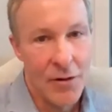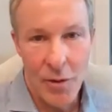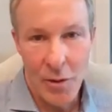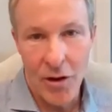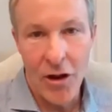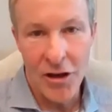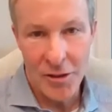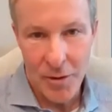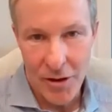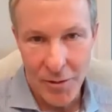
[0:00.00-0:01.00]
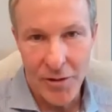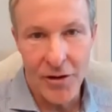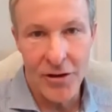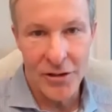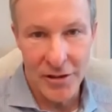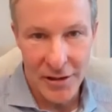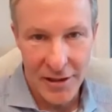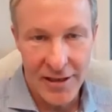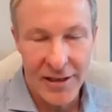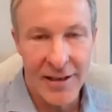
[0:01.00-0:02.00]
We were a launch partner with Archer
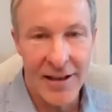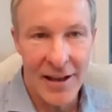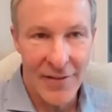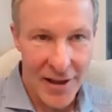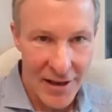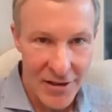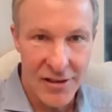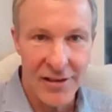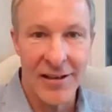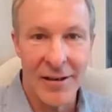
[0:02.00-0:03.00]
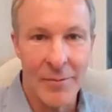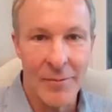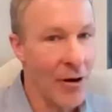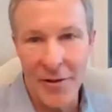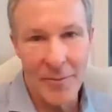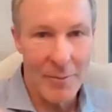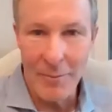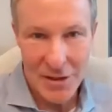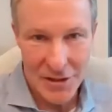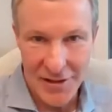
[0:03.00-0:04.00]
Aviation. Part of the
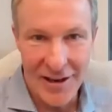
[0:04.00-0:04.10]
mission